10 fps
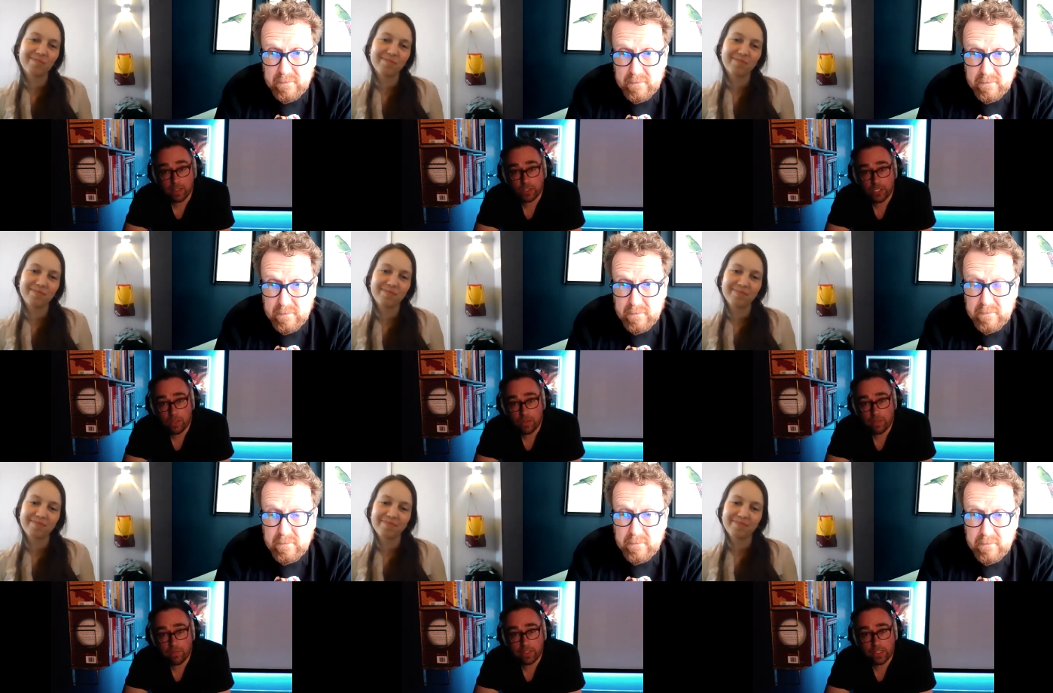Speaker 1: show
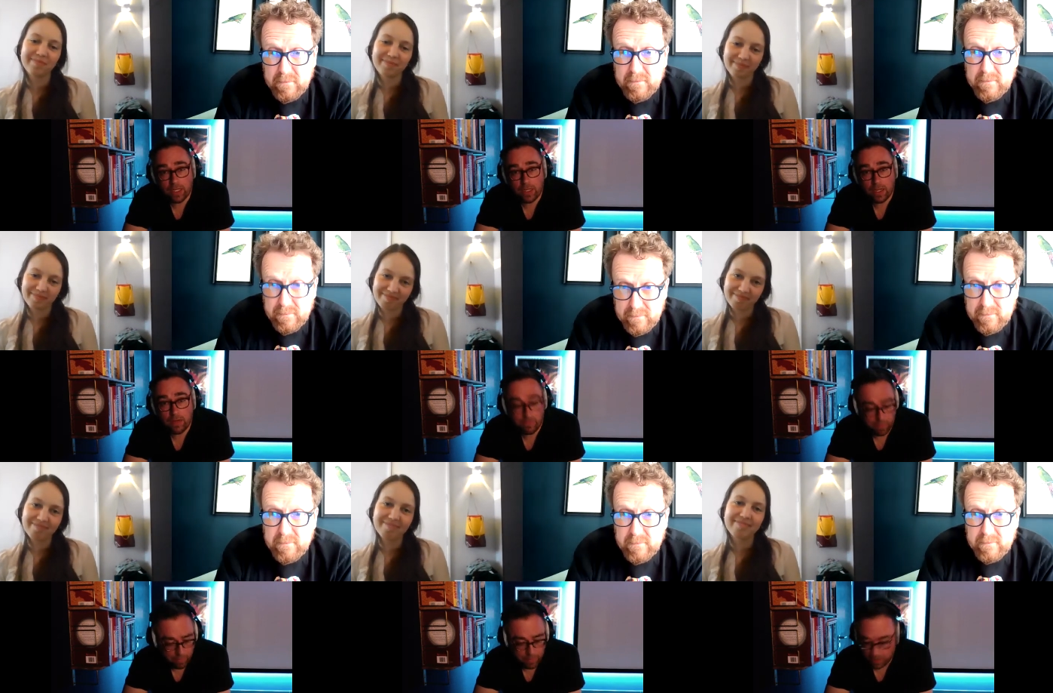every Sunday
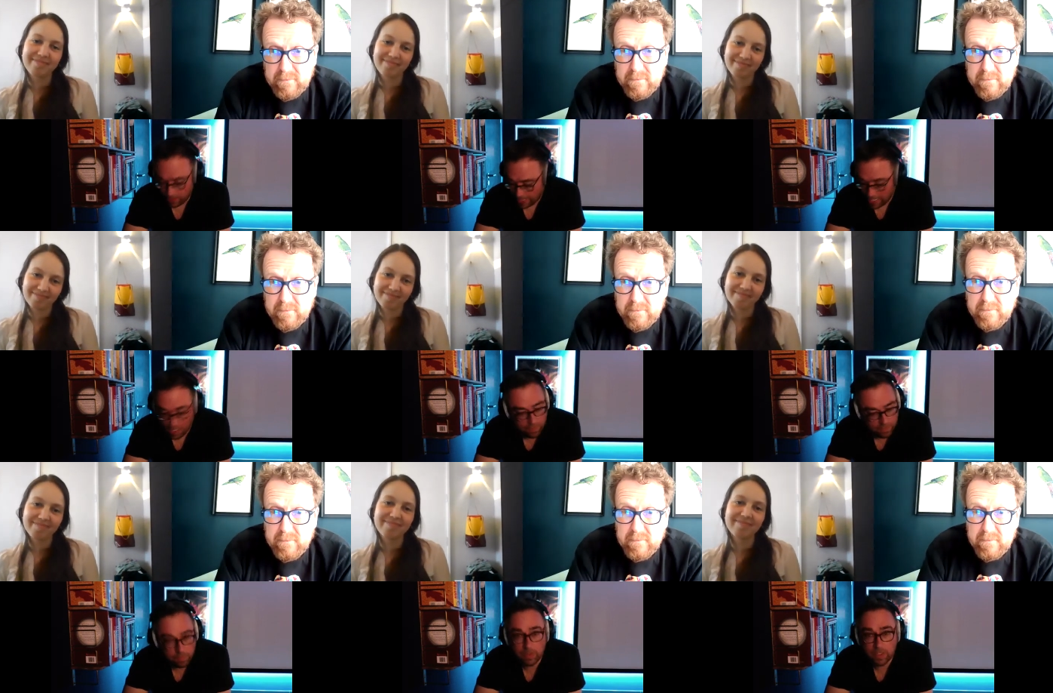from here,
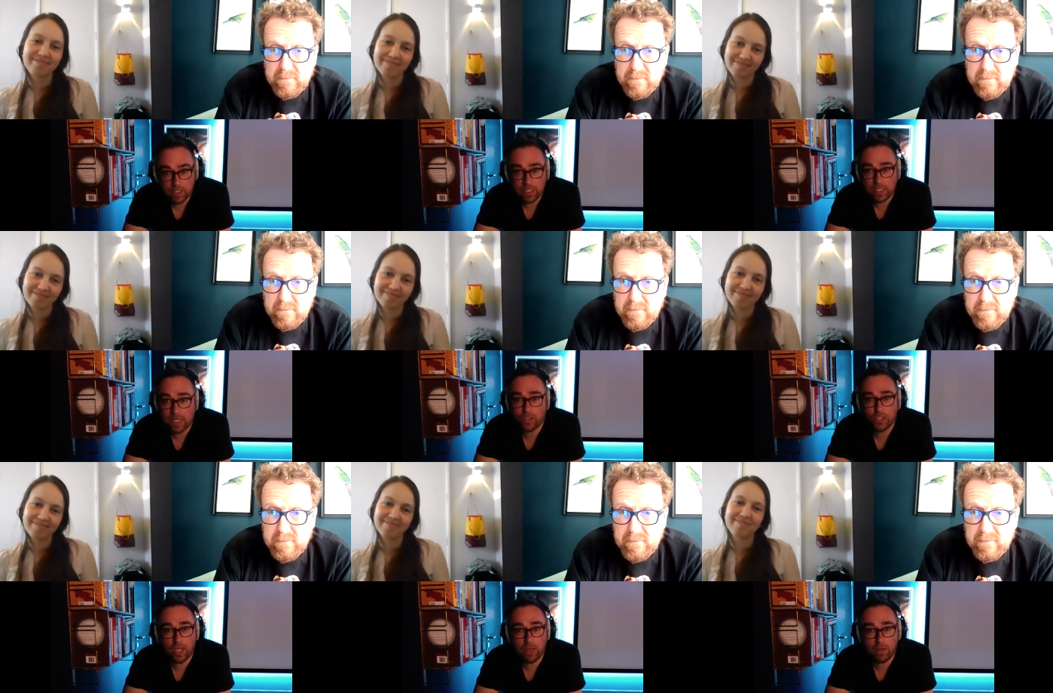from this exact
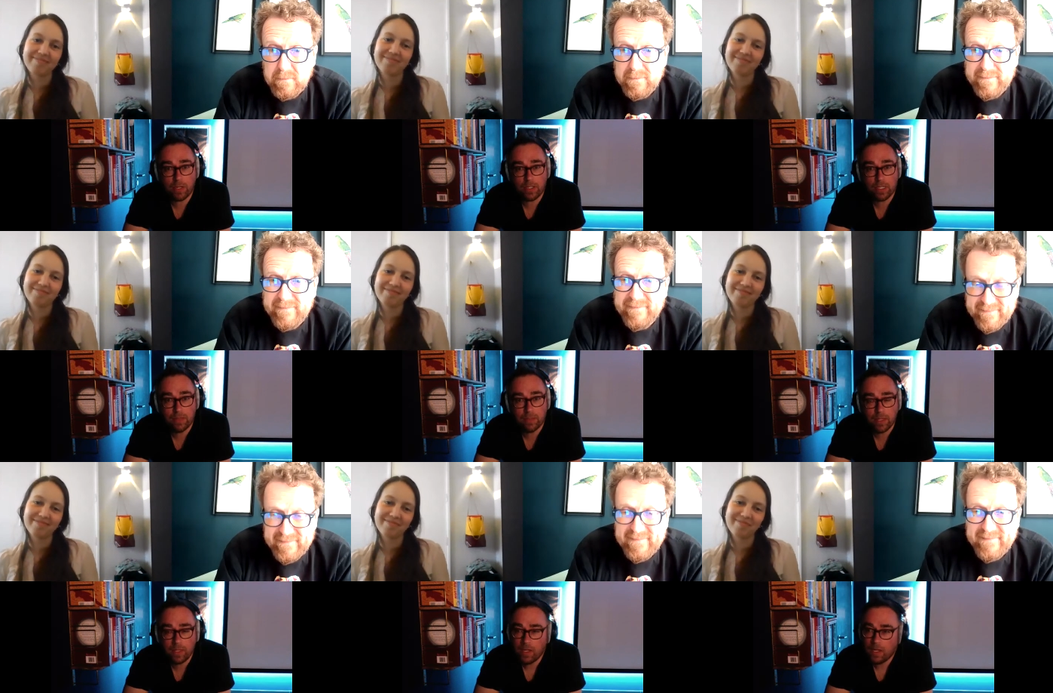chair where I sit,
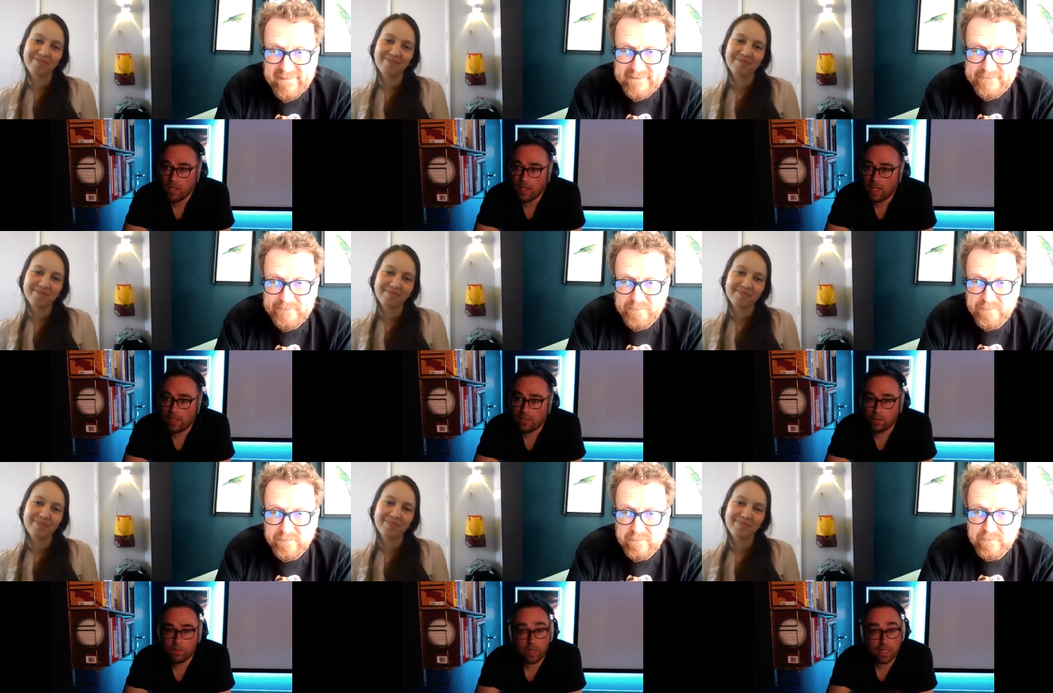and it's all
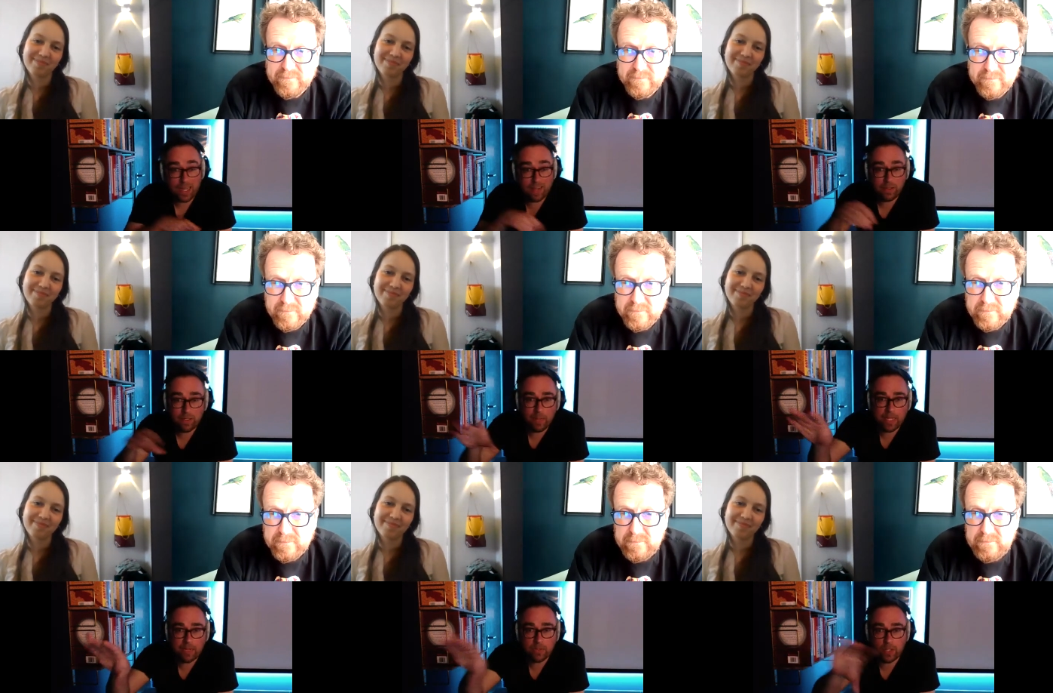very clever. Again,
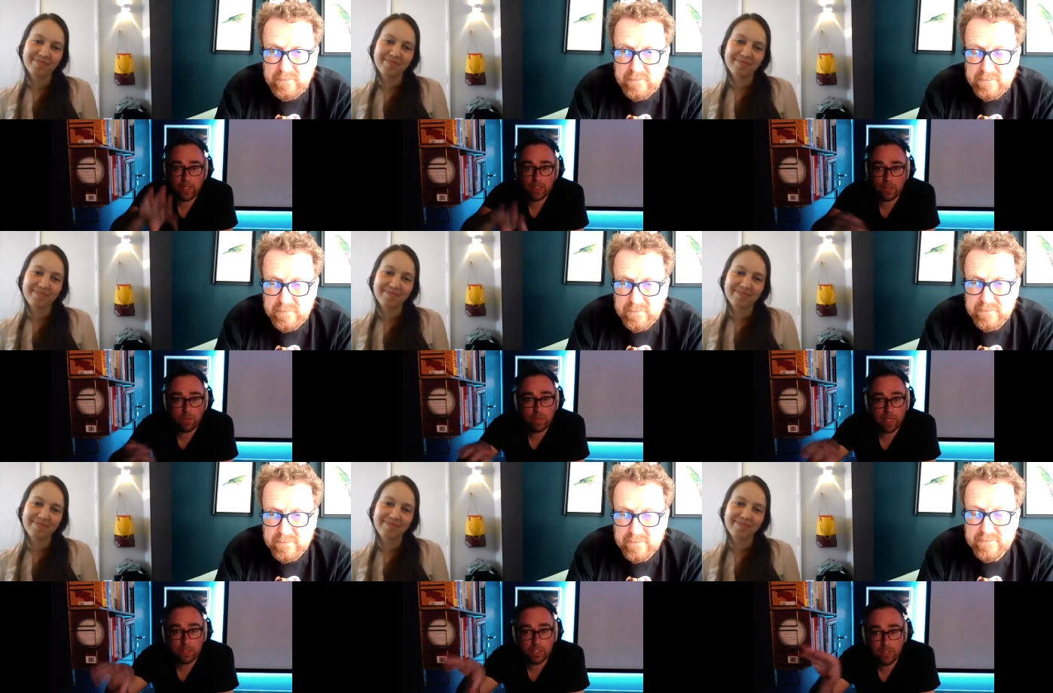without screens, I wouldn't be able
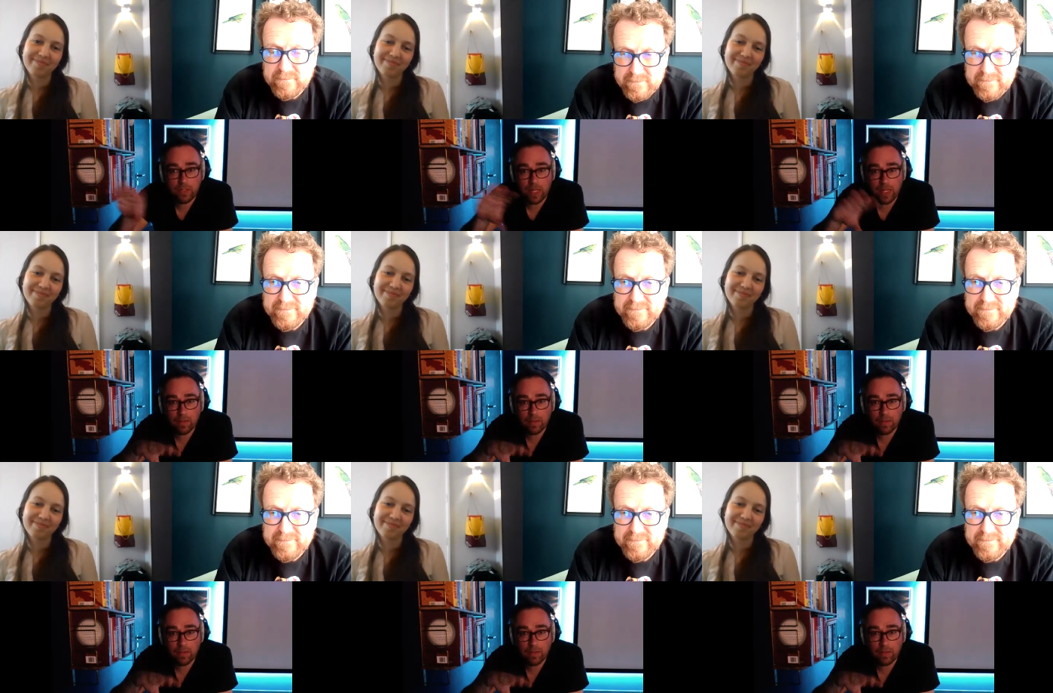to do that.